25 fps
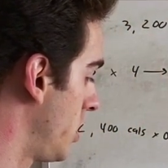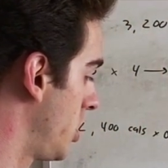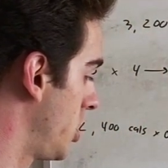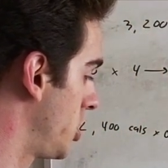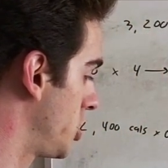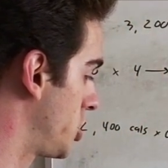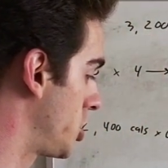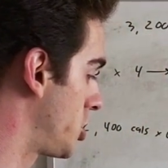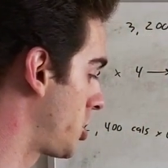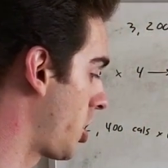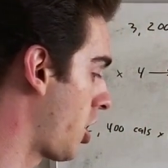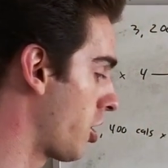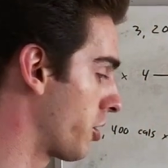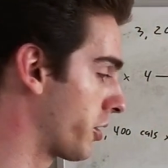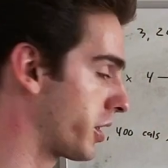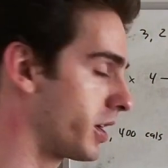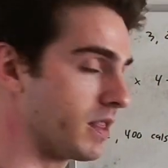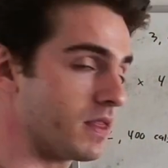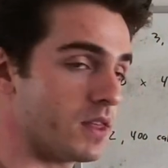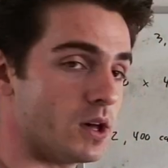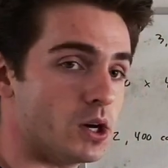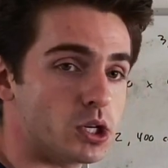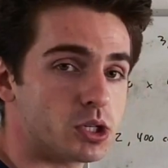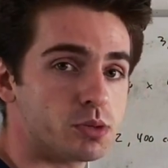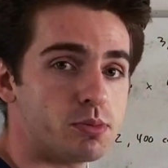should target
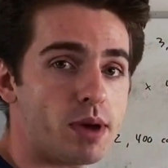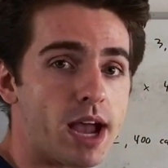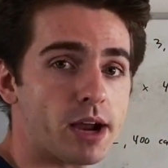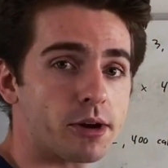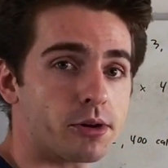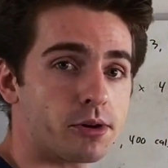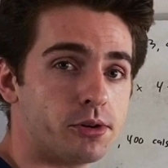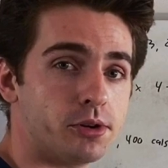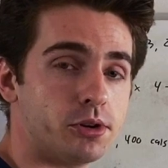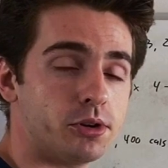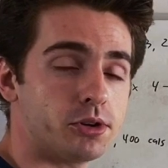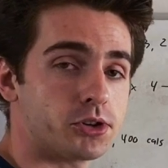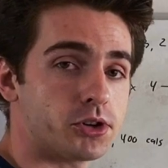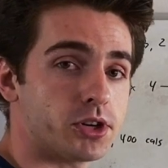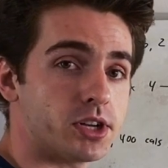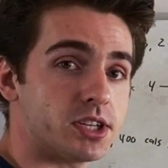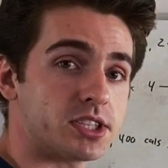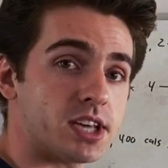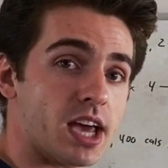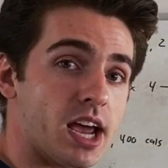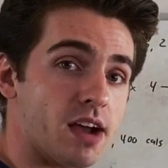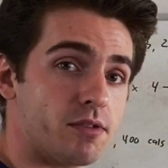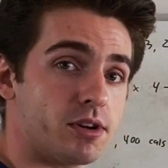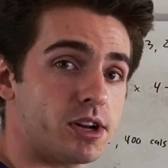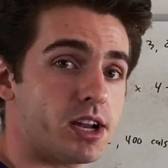those macronutrients
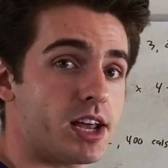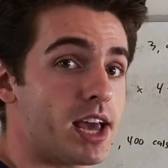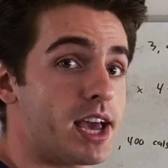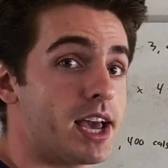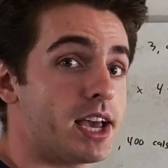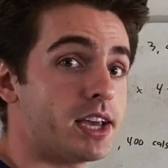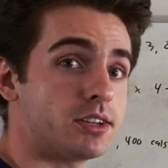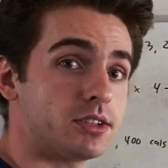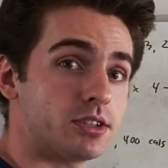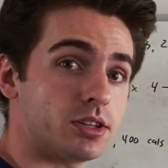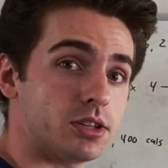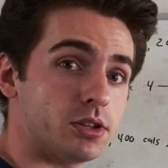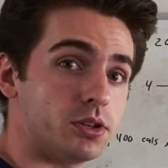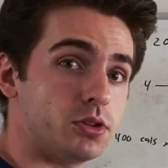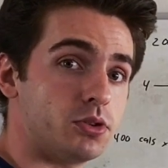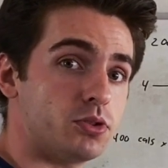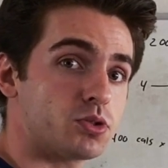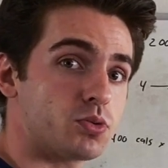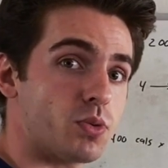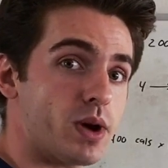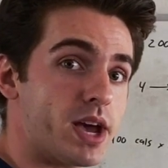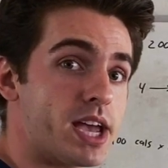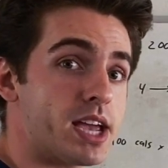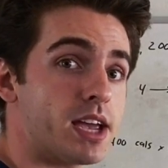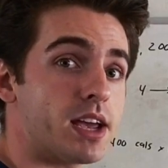every day to lose
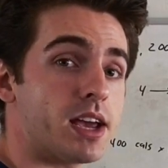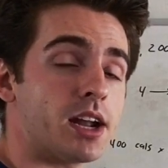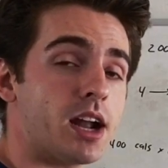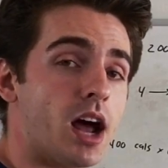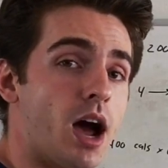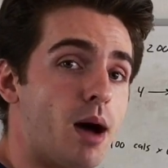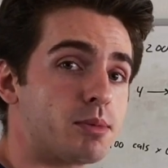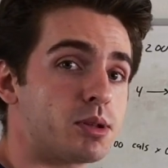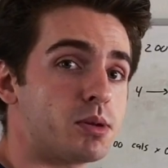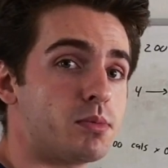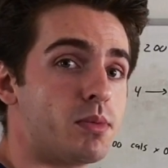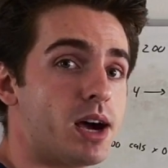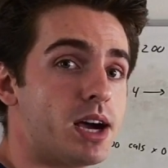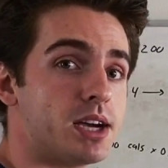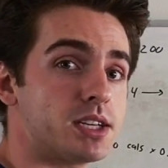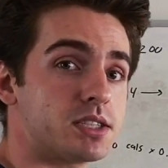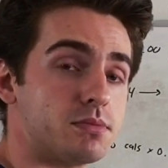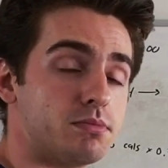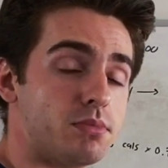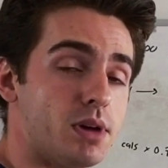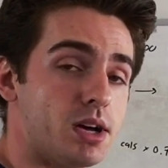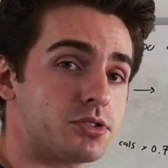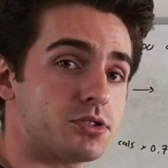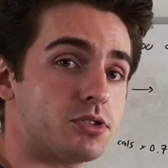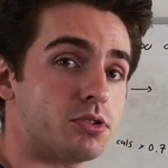weight and optimize
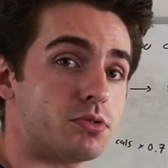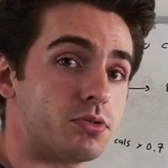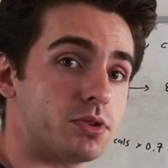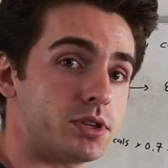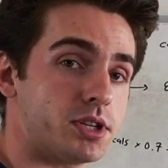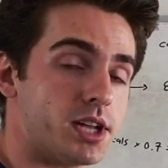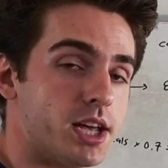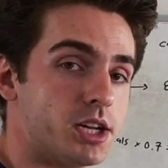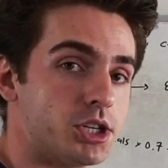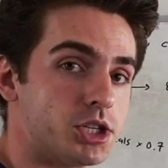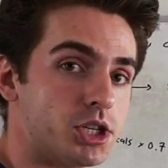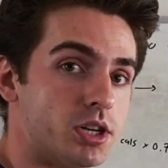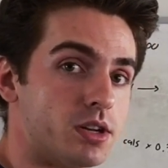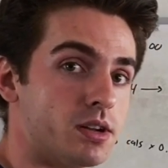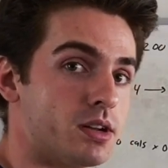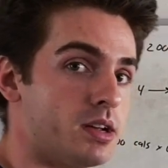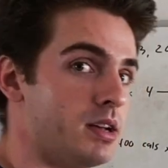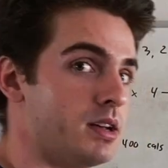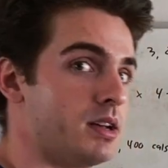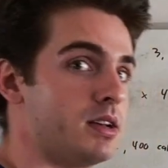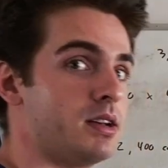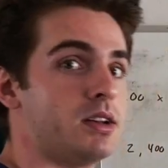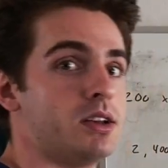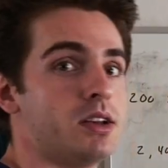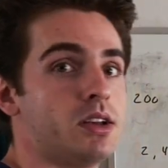muscle retention.
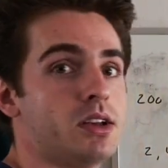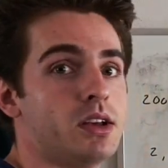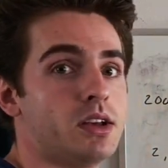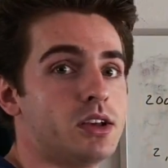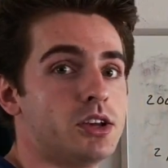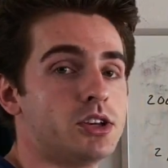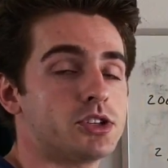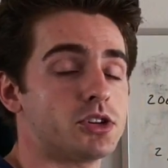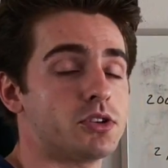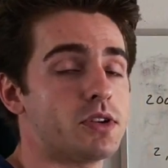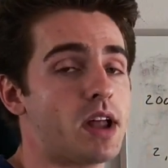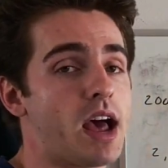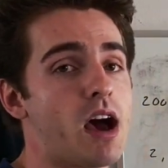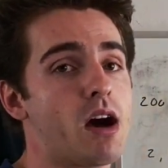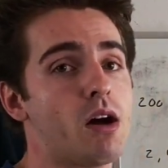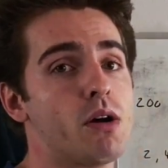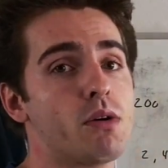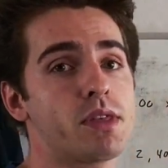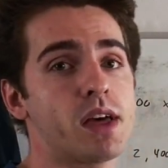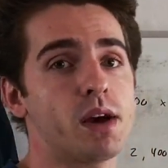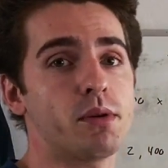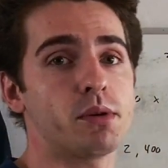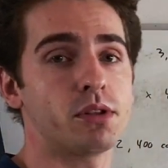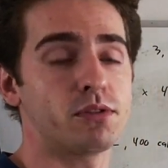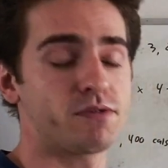So now
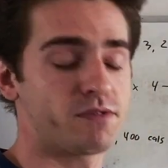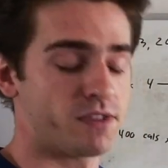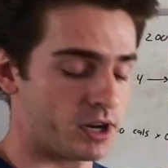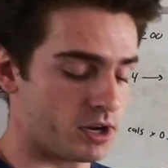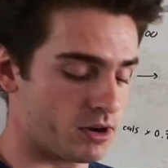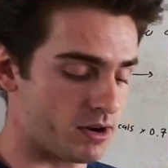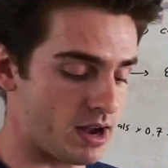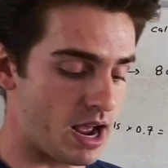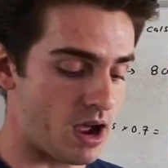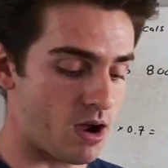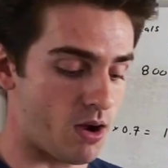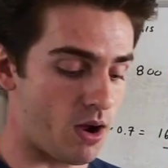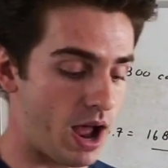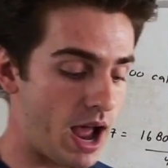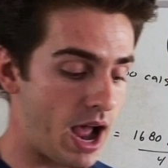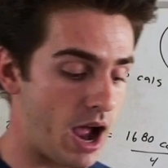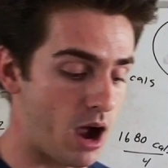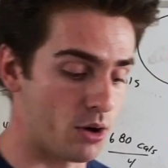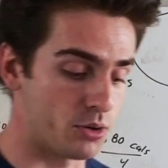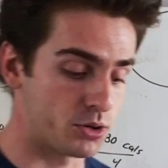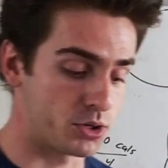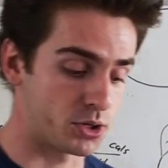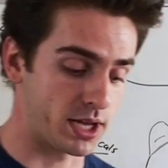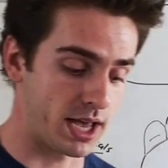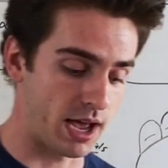that we've figured out how
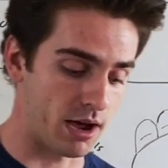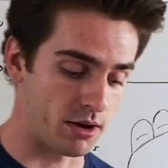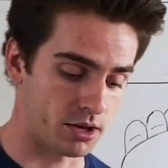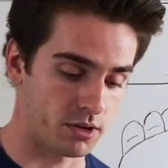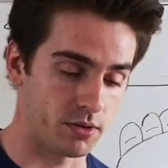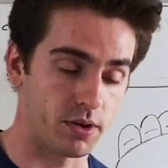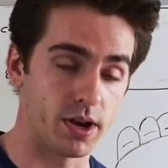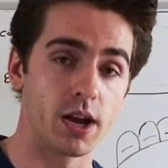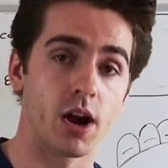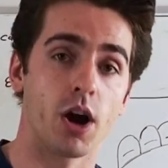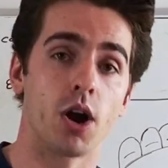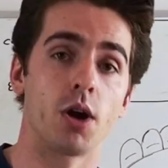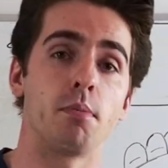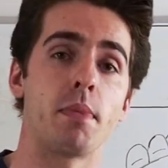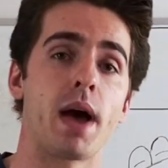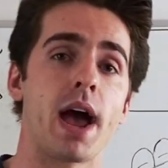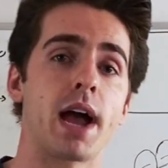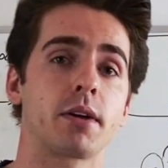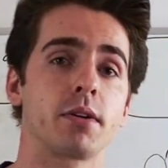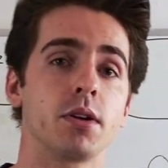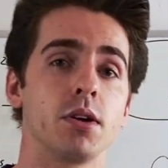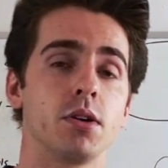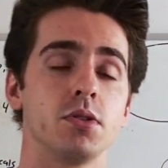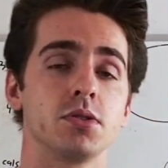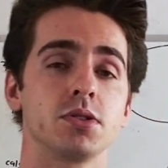to calculate our
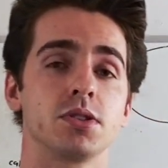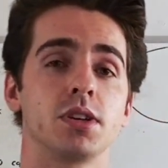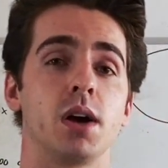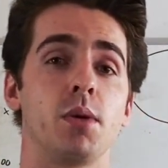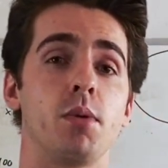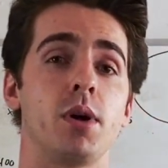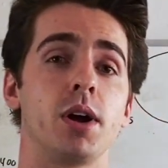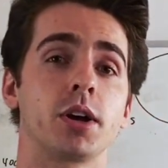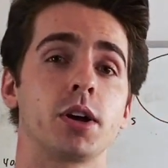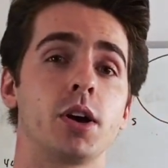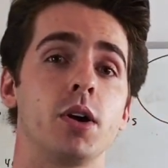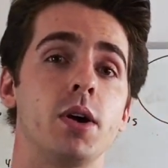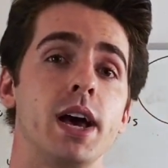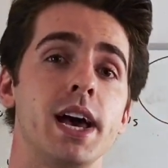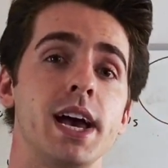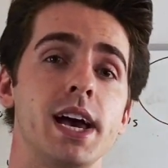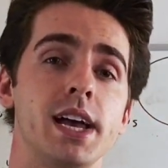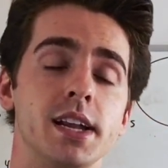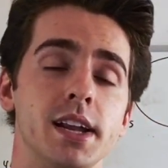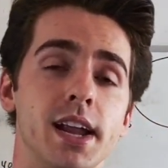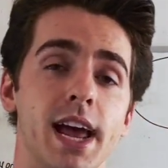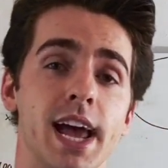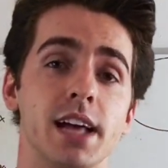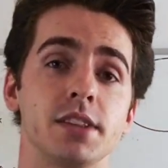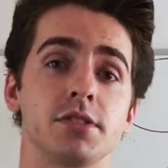macros, I want to go ahead
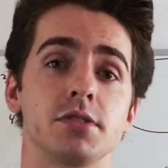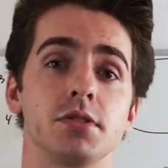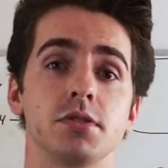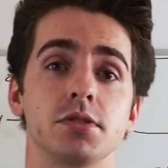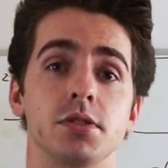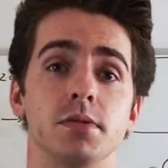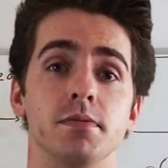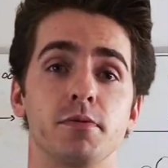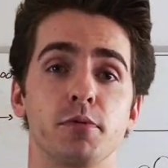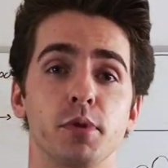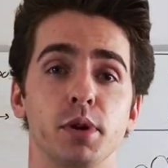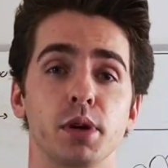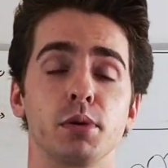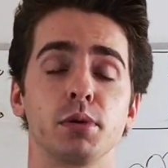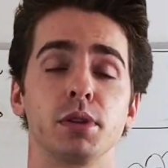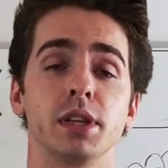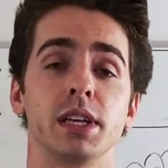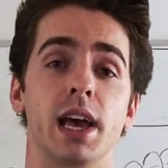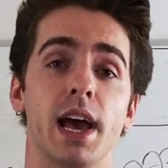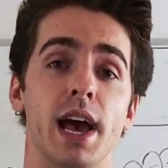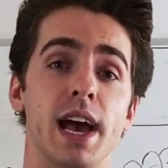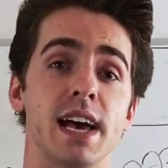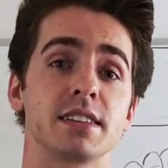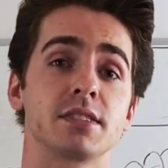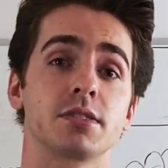and answer some frequently
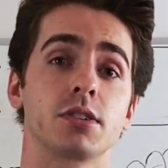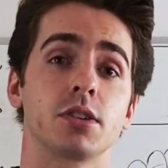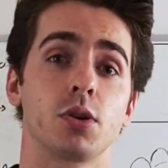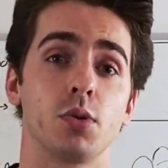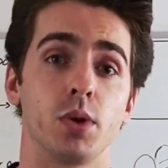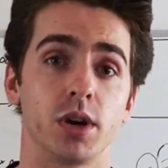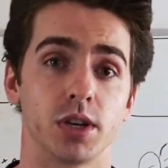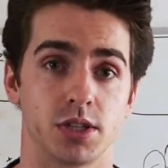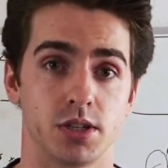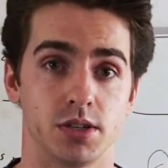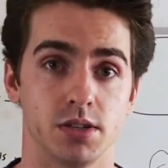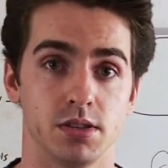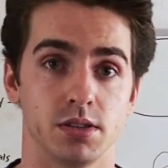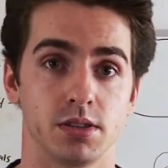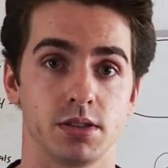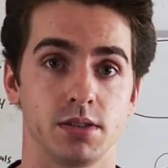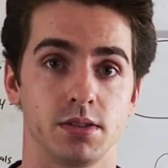asked questions.